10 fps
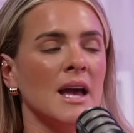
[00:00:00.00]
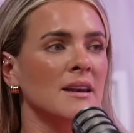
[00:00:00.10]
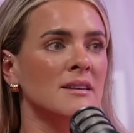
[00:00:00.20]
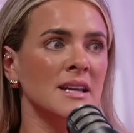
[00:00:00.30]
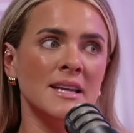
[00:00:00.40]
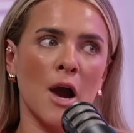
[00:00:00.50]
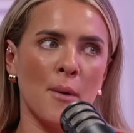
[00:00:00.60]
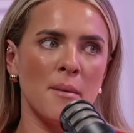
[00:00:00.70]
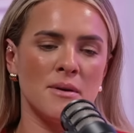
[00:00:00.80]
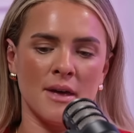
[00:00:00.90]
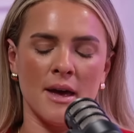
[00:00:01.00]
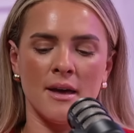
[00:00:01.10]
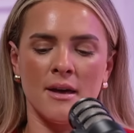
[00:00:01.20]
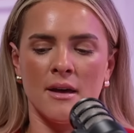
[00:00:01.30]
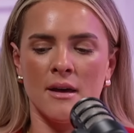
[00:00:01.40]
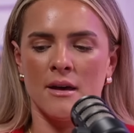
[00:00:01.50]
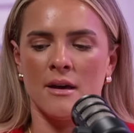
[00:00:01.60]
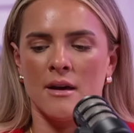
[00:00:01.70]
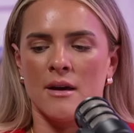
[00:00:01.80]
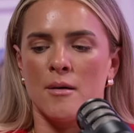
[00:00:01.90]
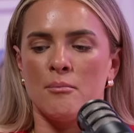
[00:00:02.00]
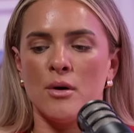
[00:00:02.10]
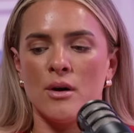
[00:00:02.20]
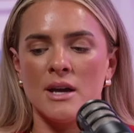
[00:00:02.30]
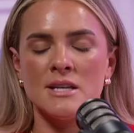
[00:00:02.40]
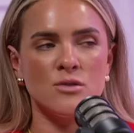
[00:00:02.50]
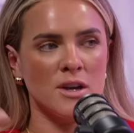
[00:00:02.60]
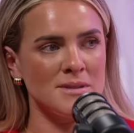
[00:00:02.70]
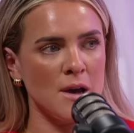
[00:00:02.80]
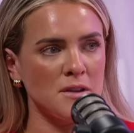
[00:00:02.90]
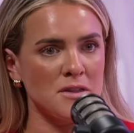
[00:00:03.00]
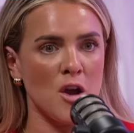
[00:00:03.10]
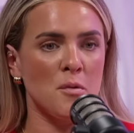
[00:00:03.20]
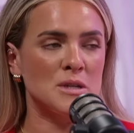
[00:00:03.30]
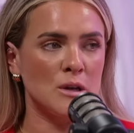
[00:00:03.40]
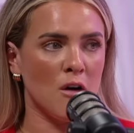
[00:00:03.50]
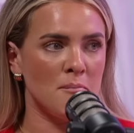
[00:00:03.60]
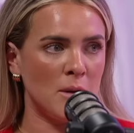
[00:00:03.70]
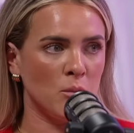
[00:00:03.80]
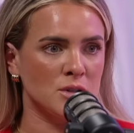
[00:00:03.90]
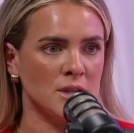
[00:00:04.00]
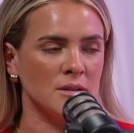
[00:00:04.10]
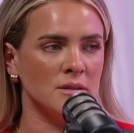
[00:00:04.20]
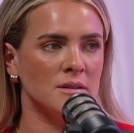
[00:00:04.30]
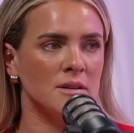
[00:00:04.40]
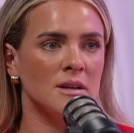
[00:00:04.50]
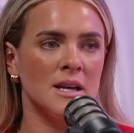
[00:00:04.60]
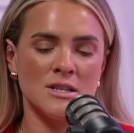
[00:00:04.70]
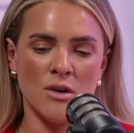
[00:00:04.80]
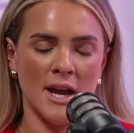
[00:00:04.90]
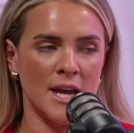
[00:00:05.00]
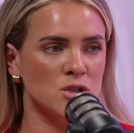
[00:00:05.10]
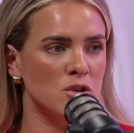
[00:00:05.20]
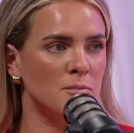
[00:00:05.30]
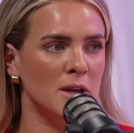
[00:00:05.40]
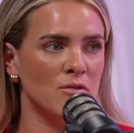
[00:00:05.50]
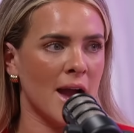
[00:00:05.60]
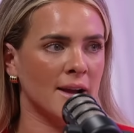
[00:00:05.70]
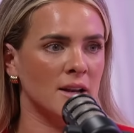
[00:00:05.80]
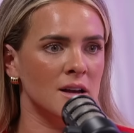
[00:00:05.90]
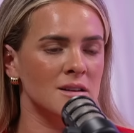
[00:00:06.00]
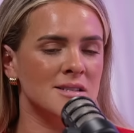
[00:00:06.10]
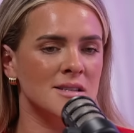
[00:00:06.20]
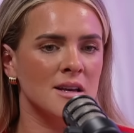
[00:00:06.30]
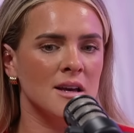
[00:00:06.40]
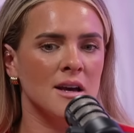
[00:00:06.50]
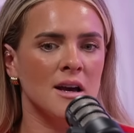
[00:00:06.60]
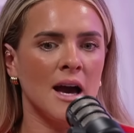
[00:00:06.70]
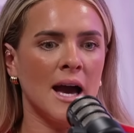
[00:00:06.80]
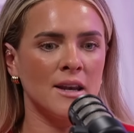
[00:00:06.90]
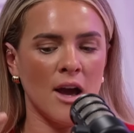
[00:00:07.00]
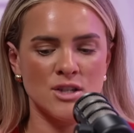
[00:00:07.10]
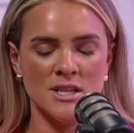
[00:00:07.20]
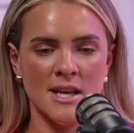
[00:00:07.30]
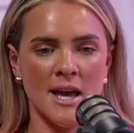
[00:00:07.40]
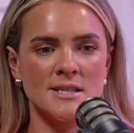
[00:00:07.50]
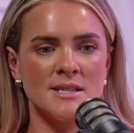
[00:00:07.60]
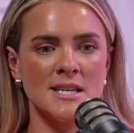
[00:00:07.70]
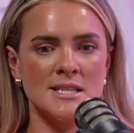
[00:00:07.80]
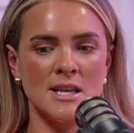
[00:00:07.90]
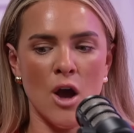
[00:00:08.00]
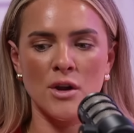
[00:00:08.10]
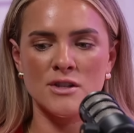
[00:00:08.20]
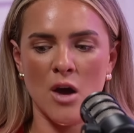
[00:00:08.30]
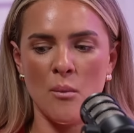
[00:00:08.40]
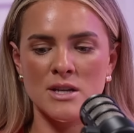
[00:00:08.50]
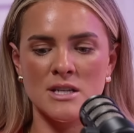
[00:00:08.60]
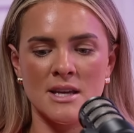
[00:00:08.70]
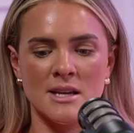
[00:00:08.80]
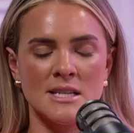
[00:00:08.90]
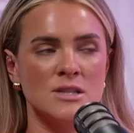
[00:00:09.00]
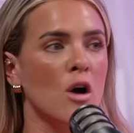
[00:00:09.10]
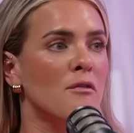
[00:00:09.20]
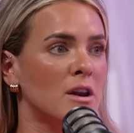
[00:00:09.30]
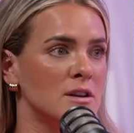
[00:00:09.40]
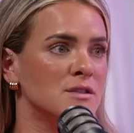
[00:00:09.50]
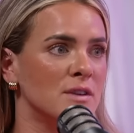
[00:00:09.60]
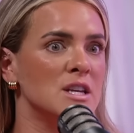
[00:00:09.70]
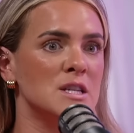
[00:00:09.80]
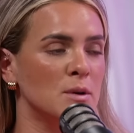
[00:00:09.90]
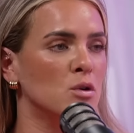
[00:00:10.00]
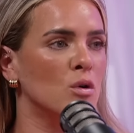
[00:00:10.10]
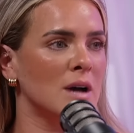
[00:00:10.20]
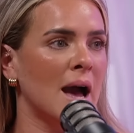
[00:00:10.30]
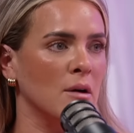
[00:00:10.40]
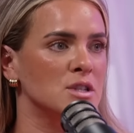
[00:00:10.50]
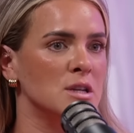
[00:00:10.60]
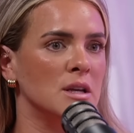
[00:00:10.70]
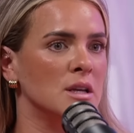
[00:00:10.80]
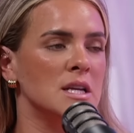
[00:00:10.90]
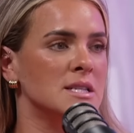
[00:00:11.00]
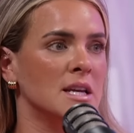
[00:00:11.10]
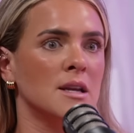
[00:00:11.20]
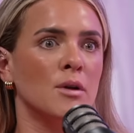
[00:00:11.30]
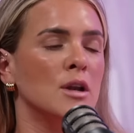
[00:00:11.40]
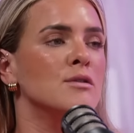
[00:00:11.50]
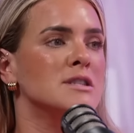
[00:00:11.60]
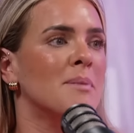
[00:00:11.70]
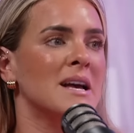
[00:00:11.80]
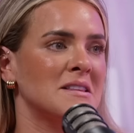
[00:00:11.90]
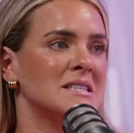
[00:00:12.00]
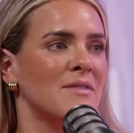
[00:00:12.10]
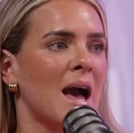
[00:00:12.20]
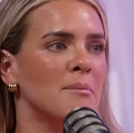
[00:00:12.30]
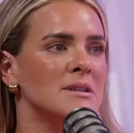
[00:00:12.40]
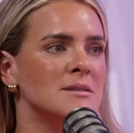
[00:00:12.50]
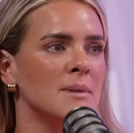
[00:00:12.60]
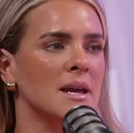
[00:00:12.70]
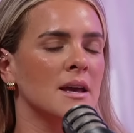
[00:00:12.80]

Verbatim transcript: And didn't get away with it. But he's took himself to therapy, which a lot of men wouldn't. He's got a history of being reckless. And like she says, this is the only time where she thinks he's not fell on his feet. He's been caught out. She, mm-hmm. He's thinking, I'm going to lose the best thing that's ever happened to me.